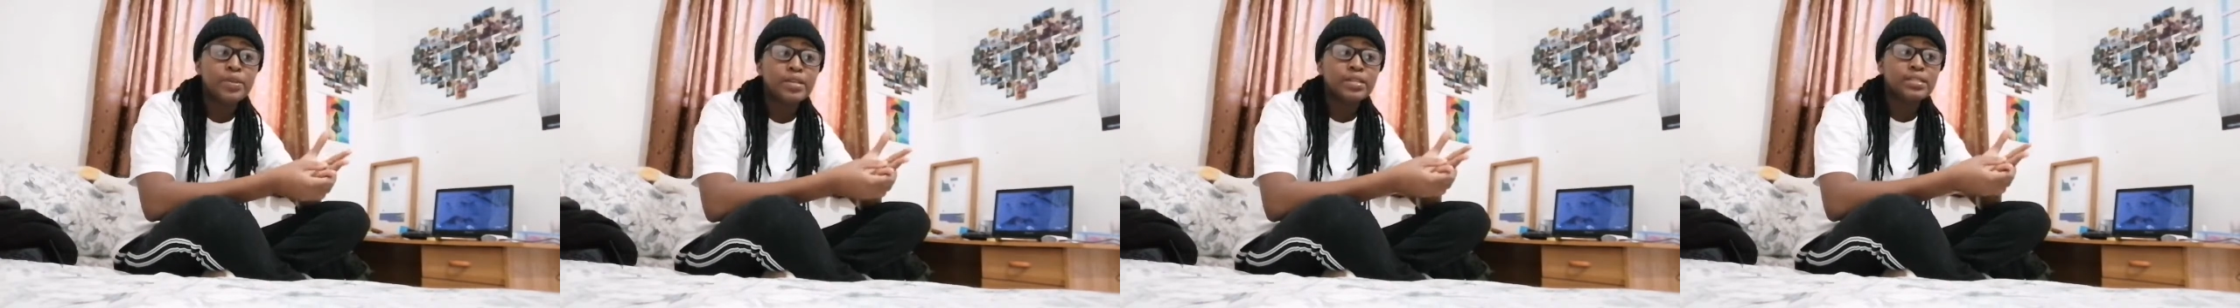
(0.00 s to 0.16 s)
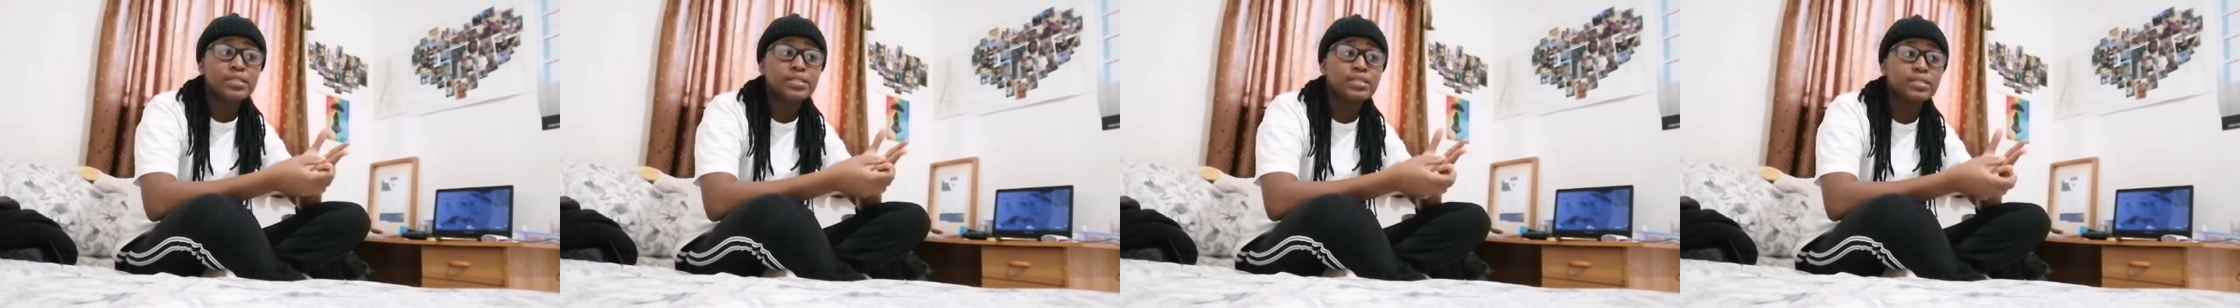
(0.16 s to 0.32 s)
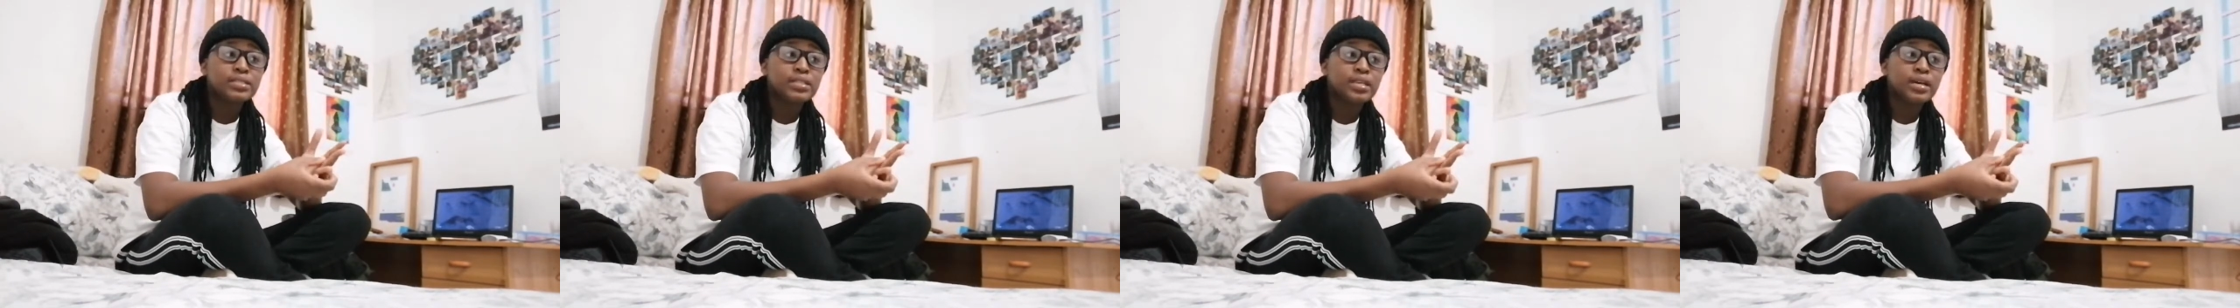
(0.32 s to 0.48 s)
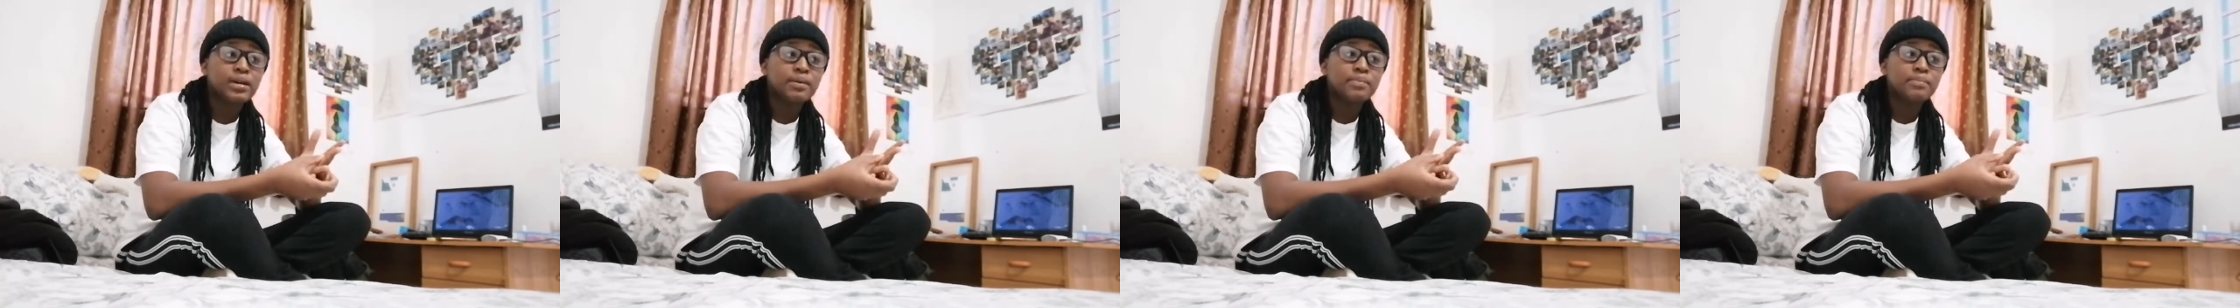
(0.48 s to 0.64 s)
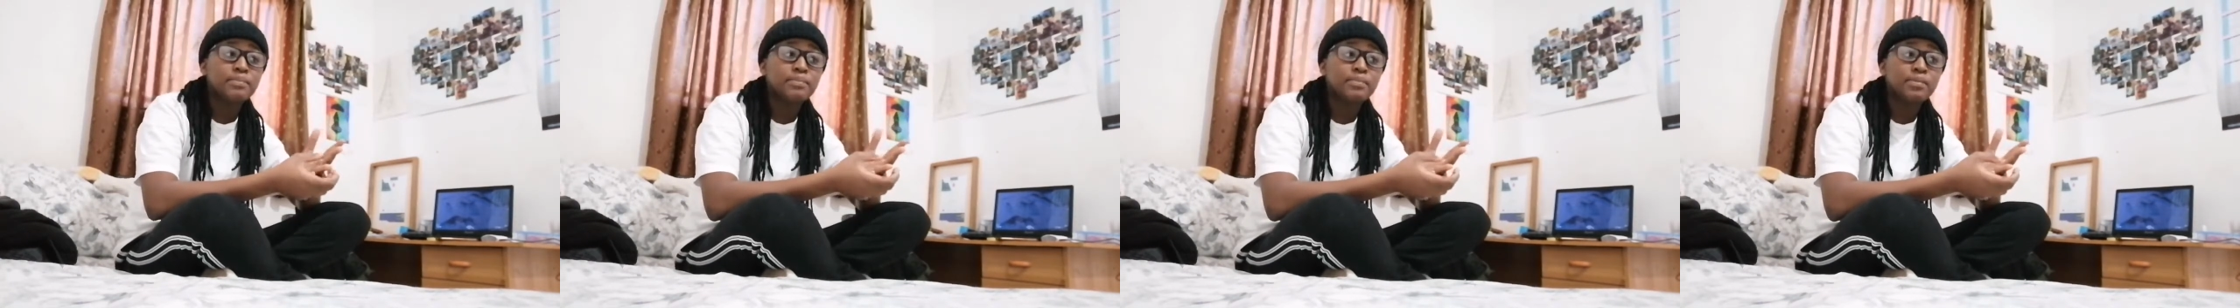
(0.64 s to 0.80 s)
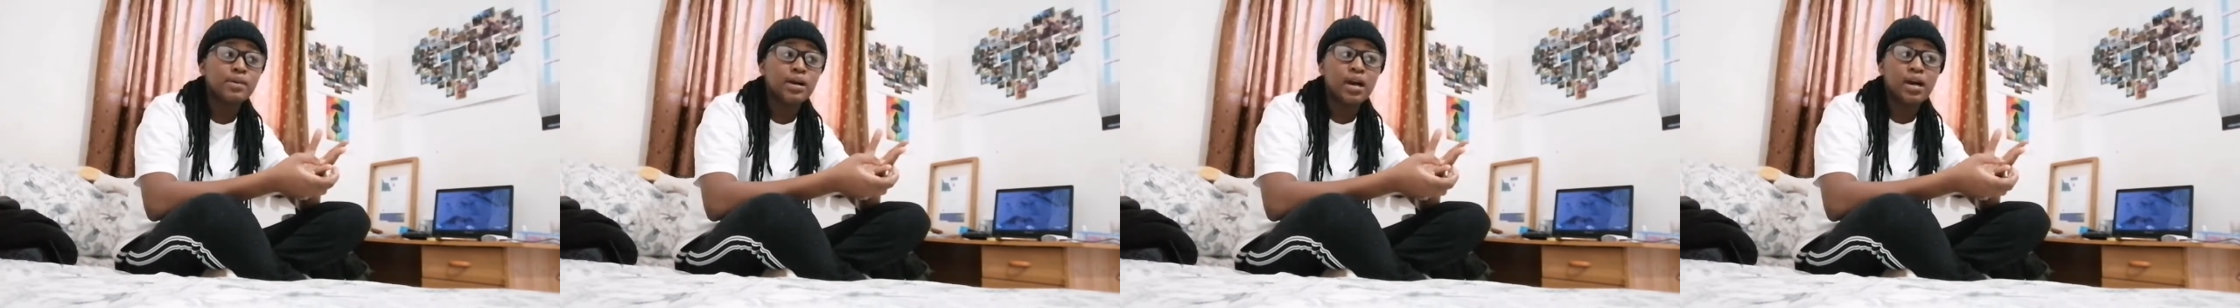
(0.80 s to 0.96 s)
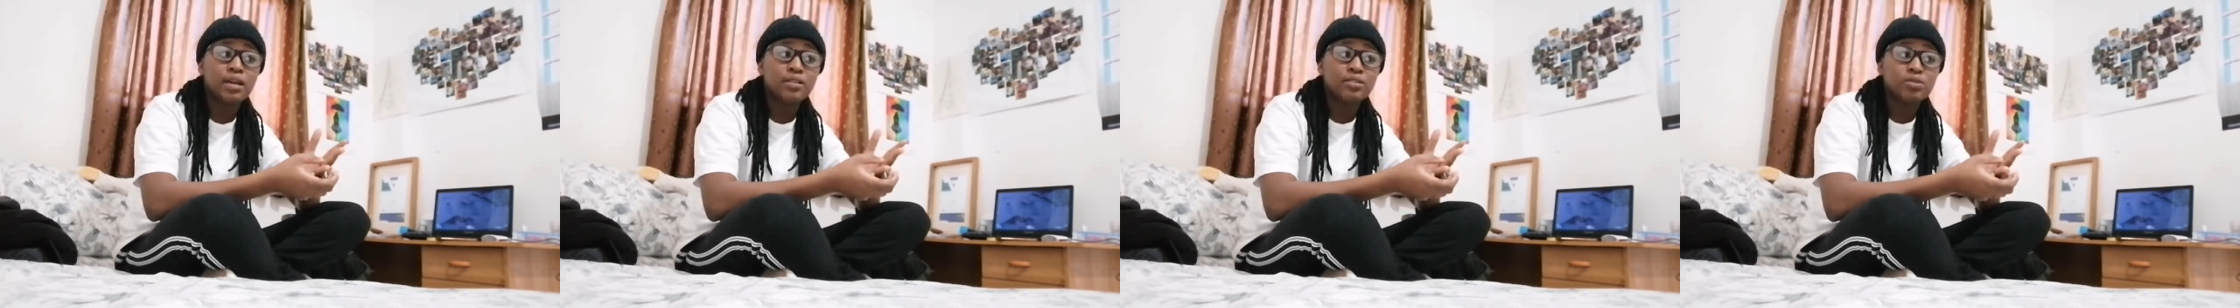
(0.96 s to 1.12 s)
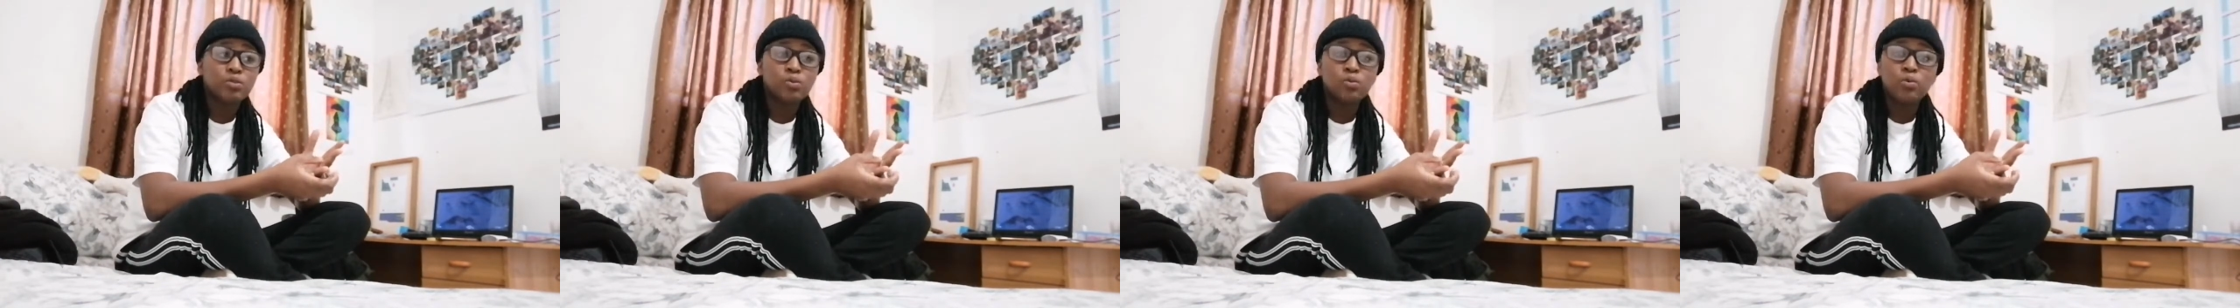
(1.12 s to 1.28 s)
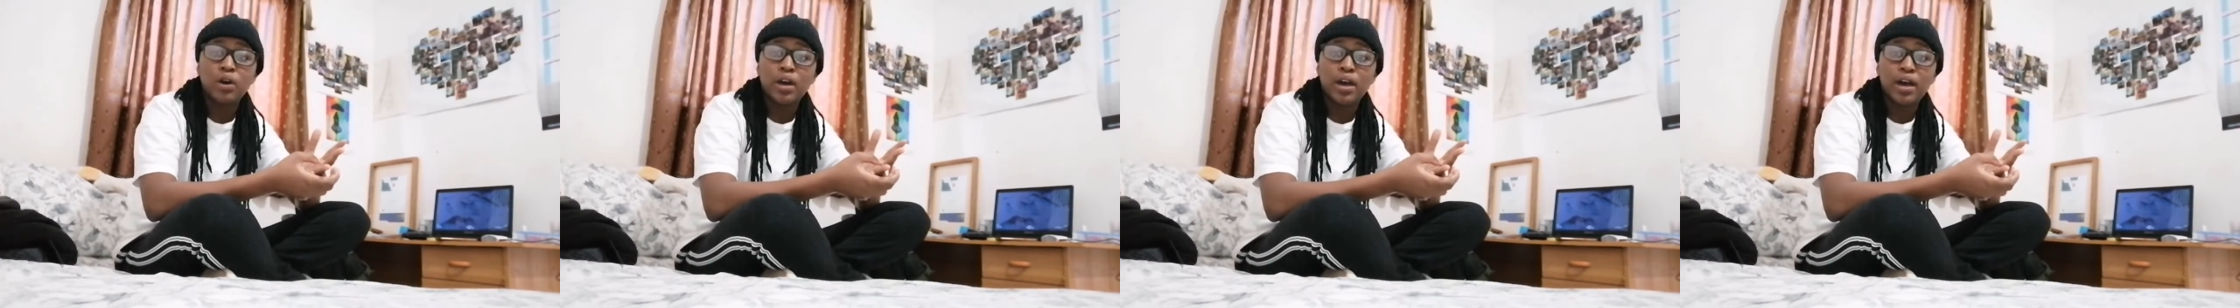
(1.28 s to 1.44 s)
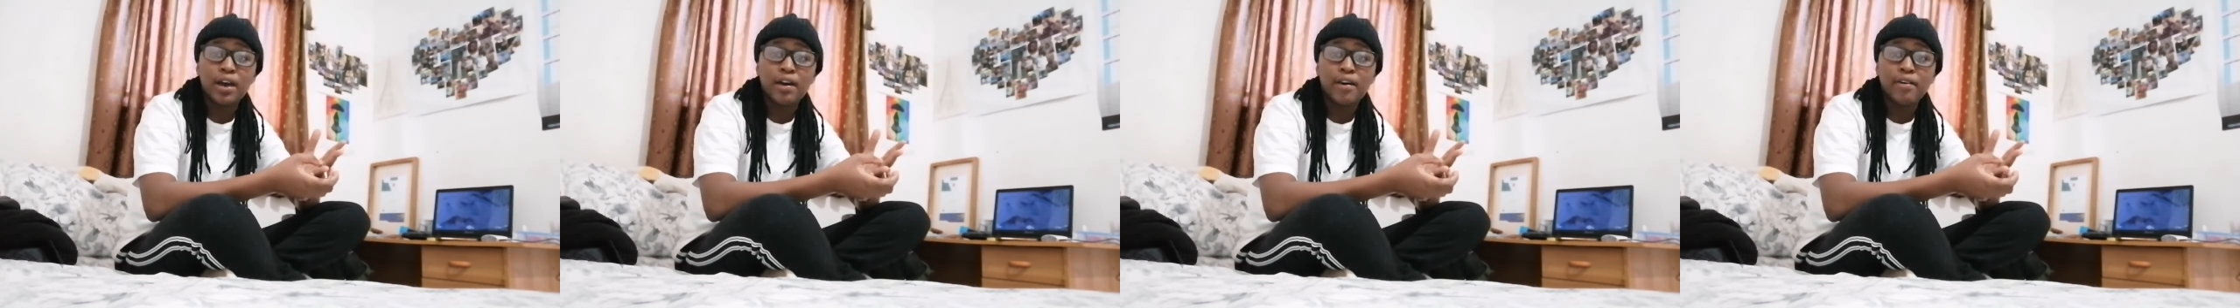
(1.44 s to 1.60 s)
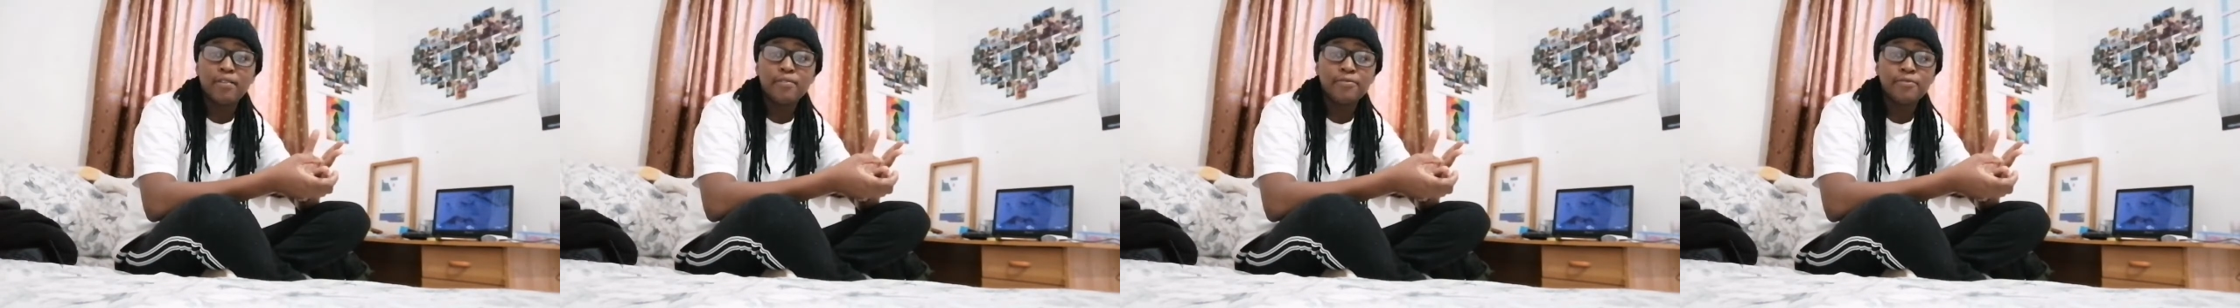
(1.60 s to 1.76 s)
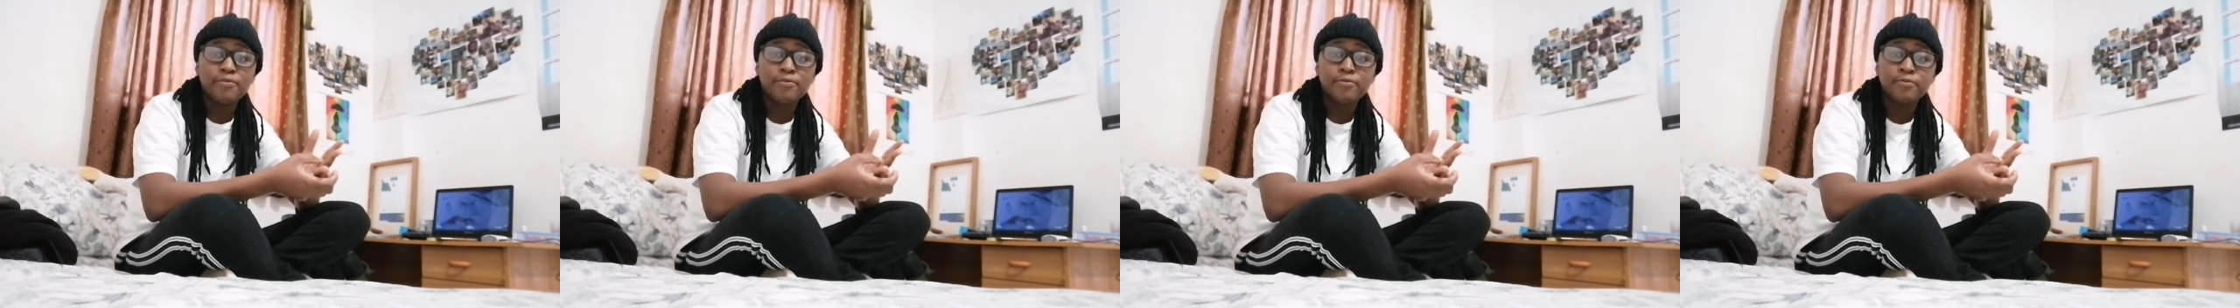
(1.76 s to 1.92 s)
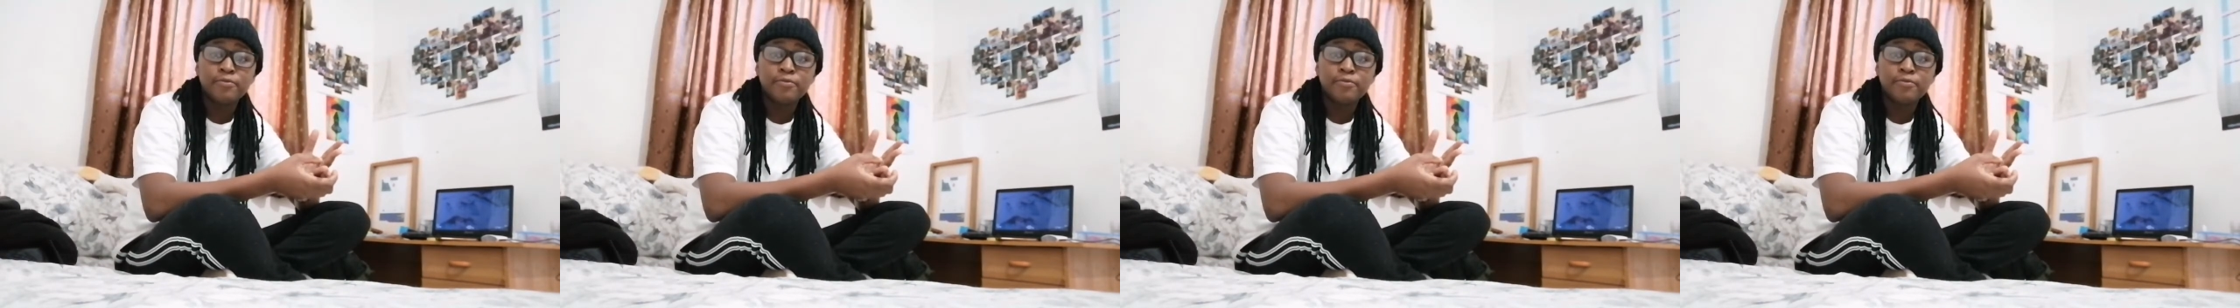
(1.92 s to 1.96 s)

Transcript: some i don't have